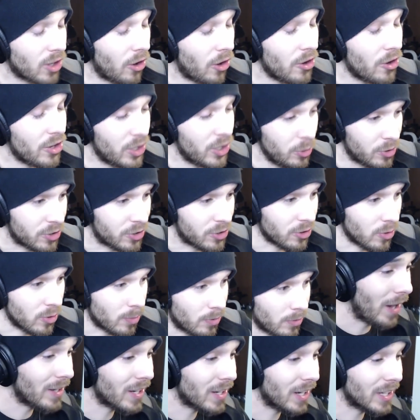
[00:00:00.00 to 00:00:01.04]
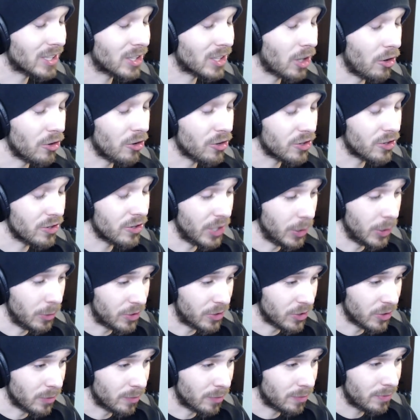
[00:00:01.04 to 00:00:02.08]
start YouTube? Why did I start
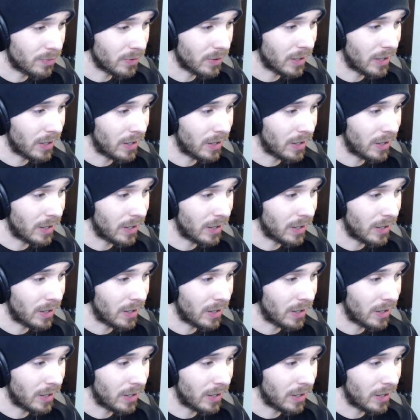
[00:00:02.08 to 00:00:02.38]
YouTube?